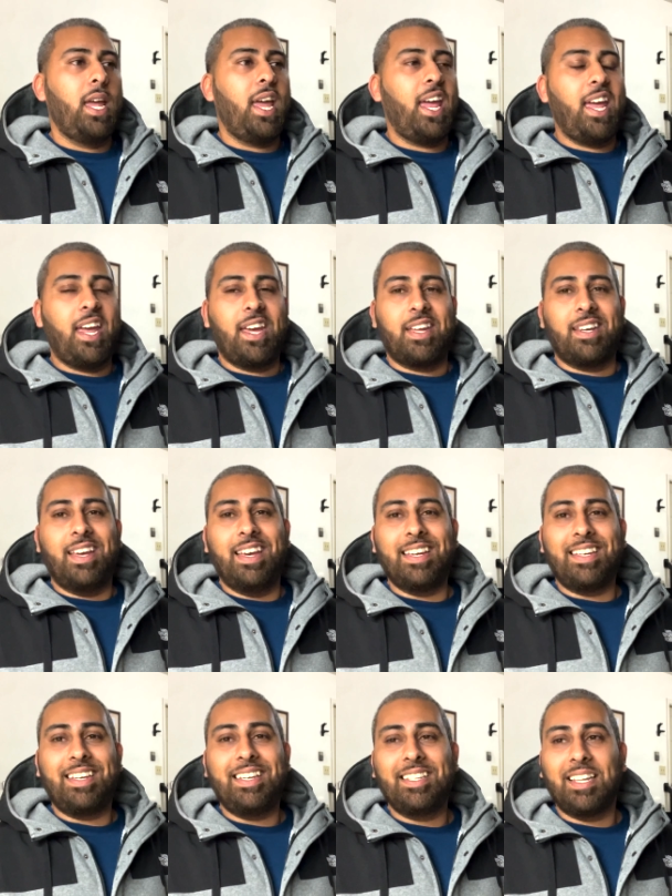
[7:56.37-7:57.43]
and
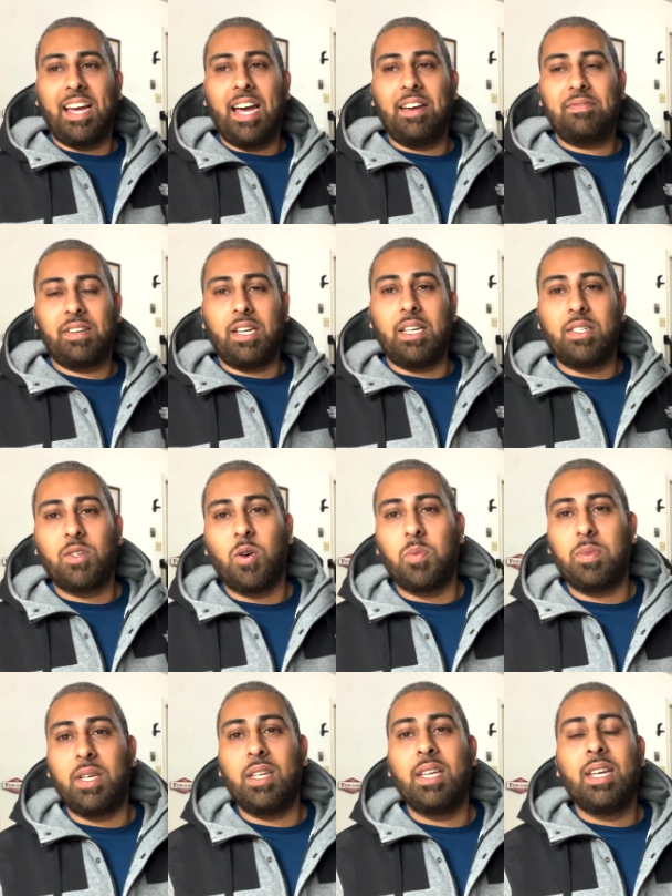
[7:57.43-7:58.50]
he laughed and he told
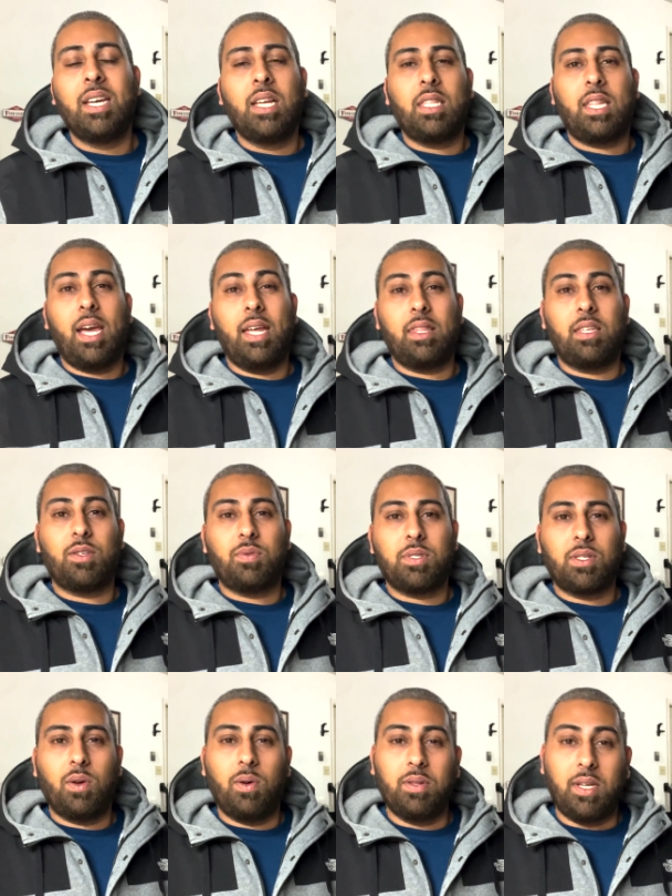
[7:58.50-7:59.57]
me that this was
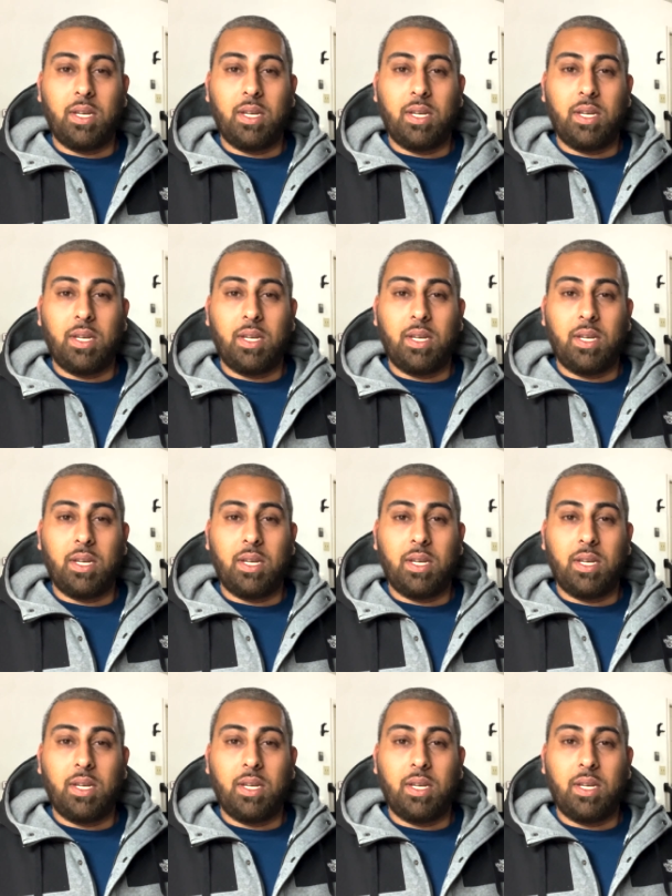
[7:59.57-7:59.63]
the only